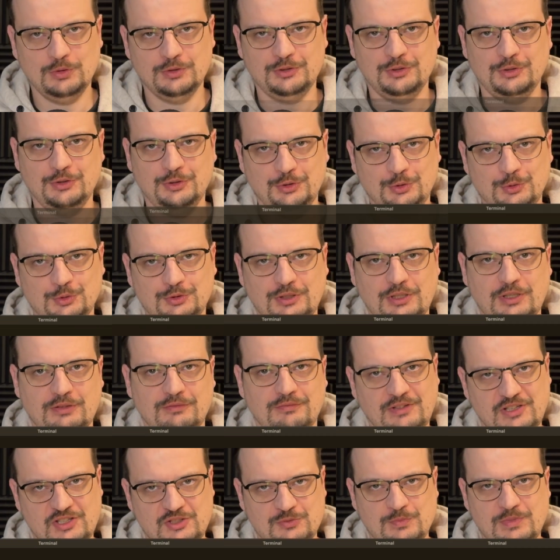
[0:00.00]
use a
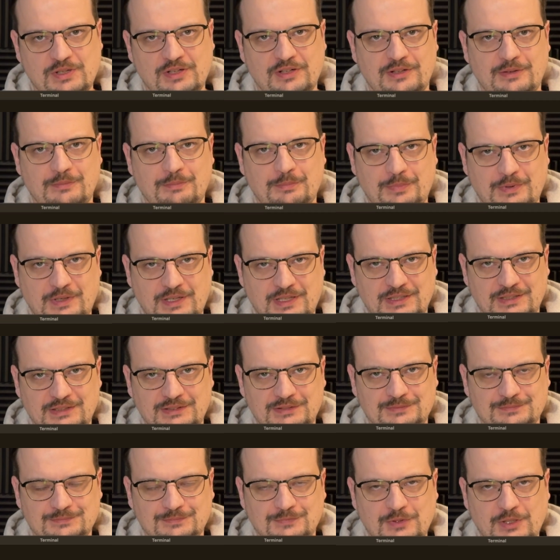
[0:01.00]
Raspberry Pi
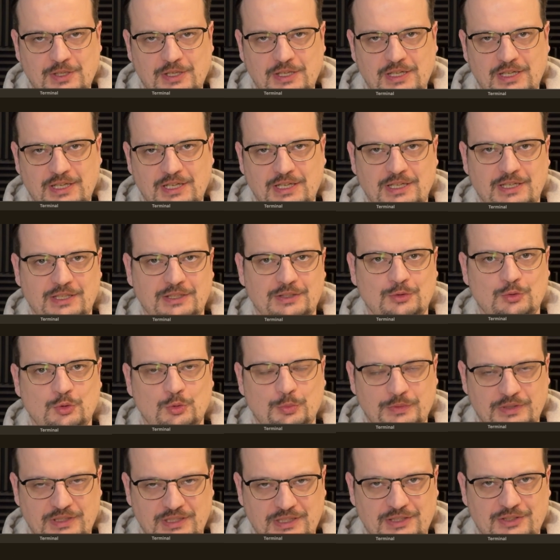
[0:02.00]
in
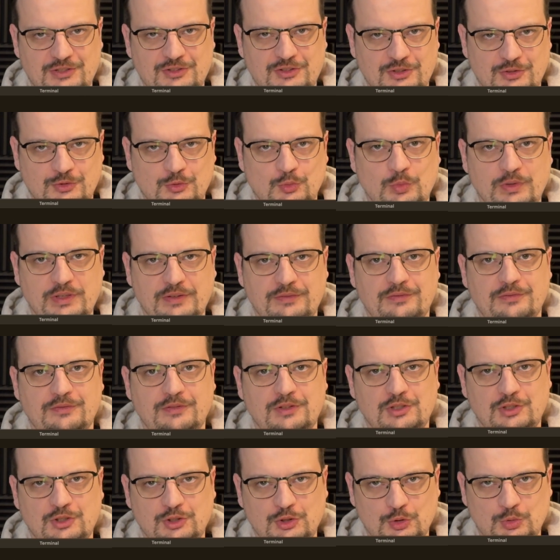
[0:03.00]
combination with
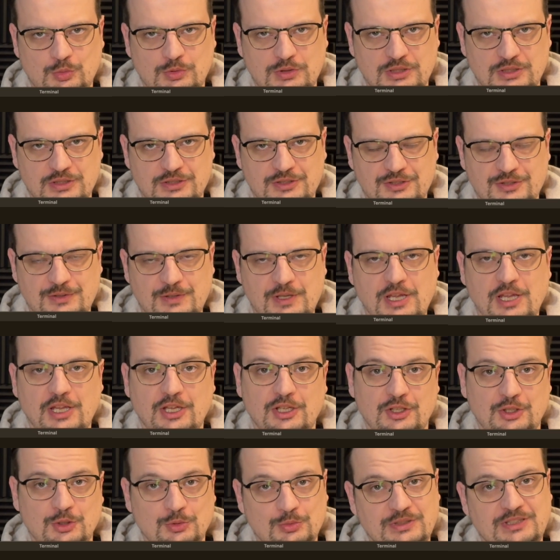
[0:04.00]
UART,
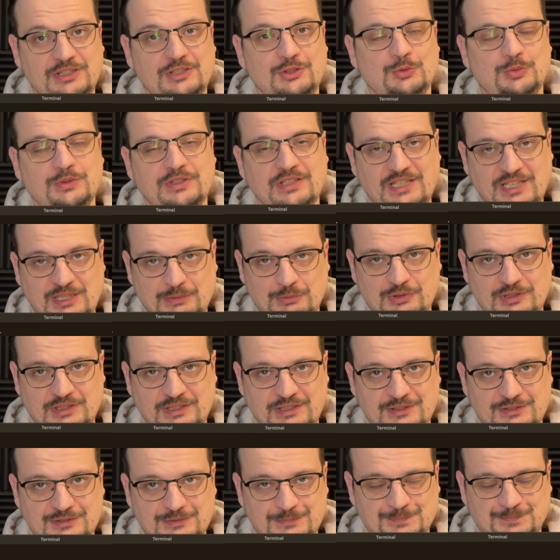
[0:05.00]
you need to enable
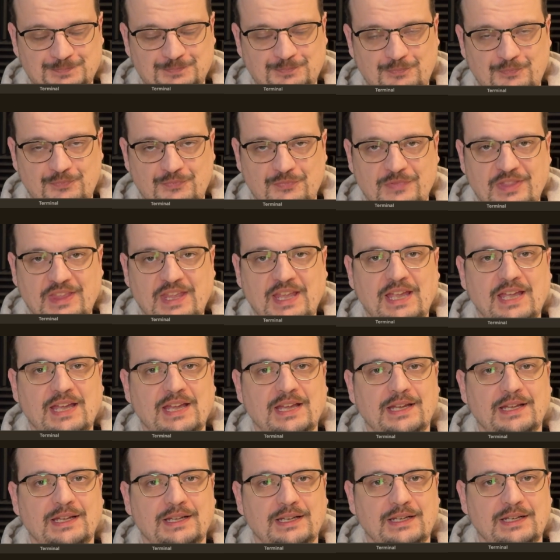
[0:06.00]
it.
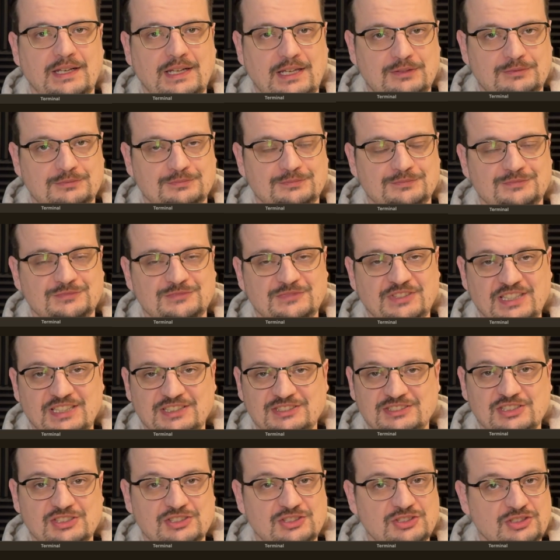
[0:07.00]
Now, this
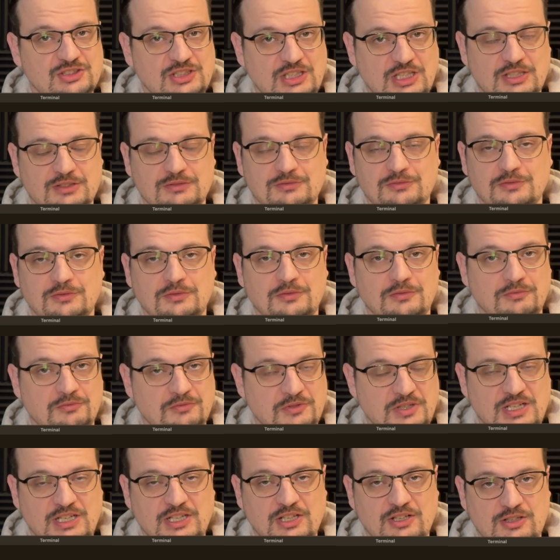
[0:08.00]
is not
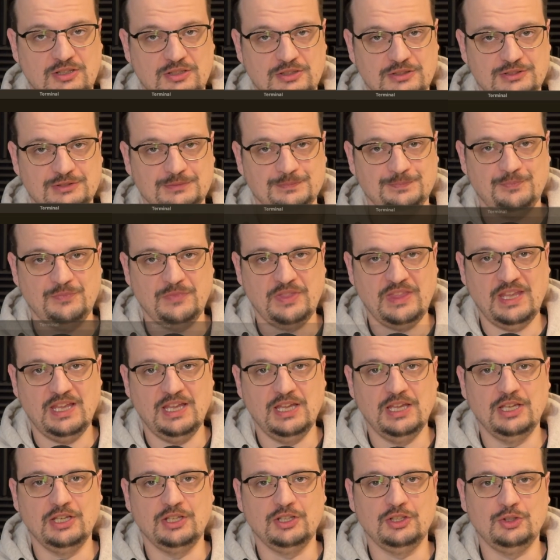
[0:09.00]
really hard.
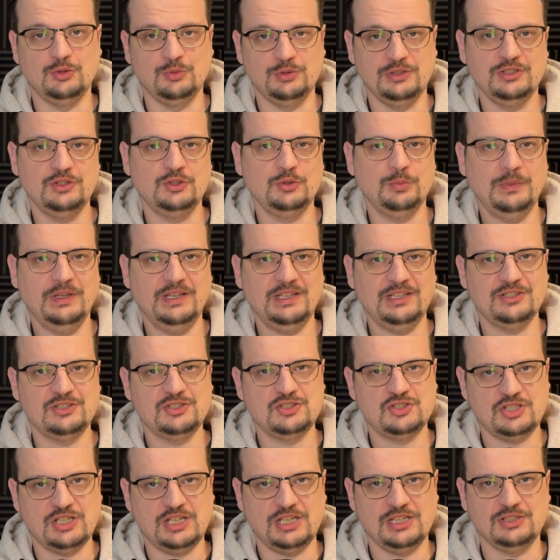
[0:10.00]
You need to make a
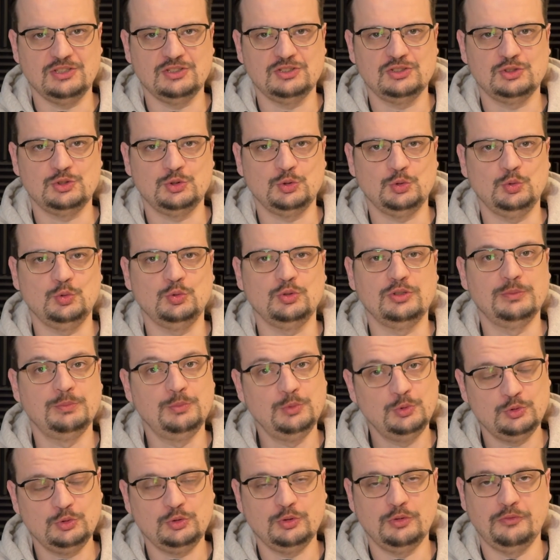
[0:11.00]
change to the
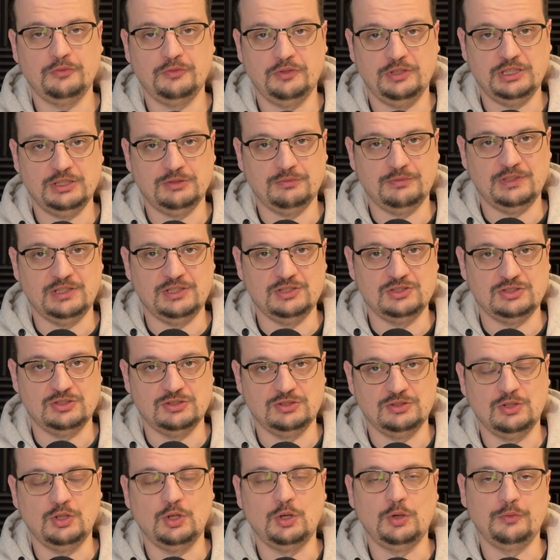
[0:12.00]
boot configuration
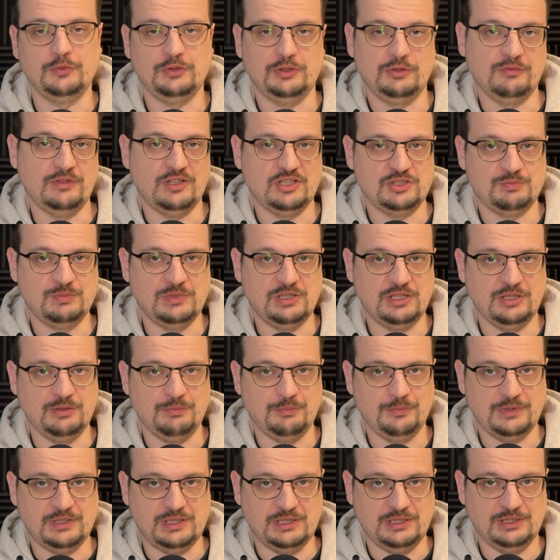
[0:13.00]
of your Raspberry
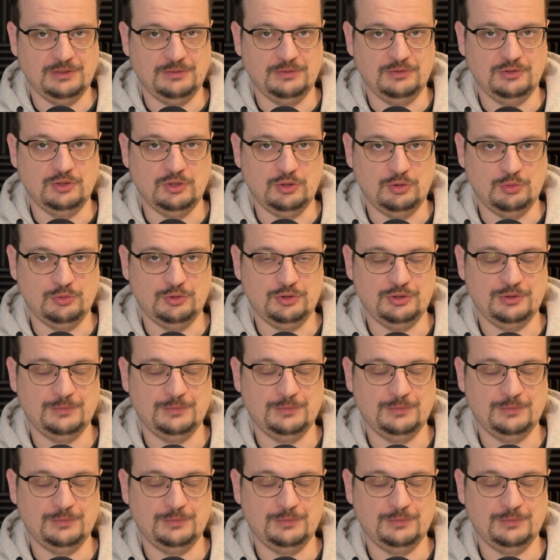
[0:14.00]
Pi node.